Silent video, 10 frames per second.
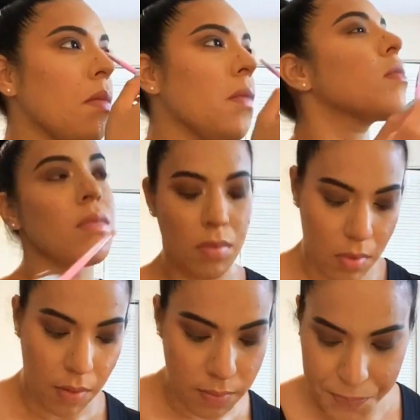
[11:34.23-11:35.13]
And please
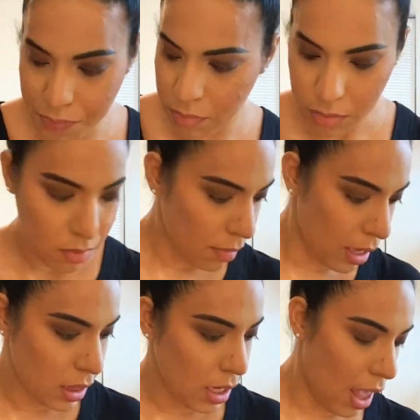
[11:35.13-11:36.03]
don't mind the faces that
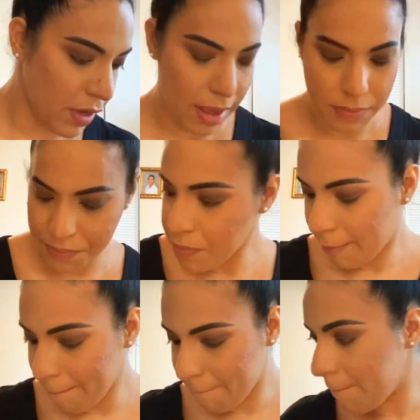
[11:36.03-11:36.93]
I make while I'm doing my
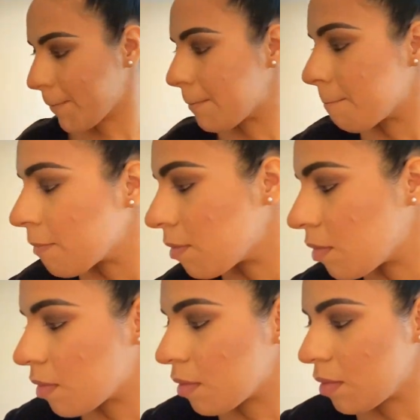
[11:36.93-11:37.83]
makeup, guys. Don't
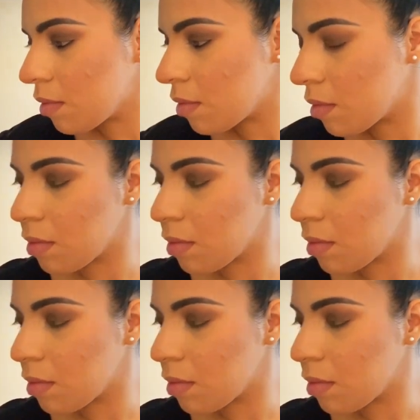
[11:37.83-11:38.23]
judge me.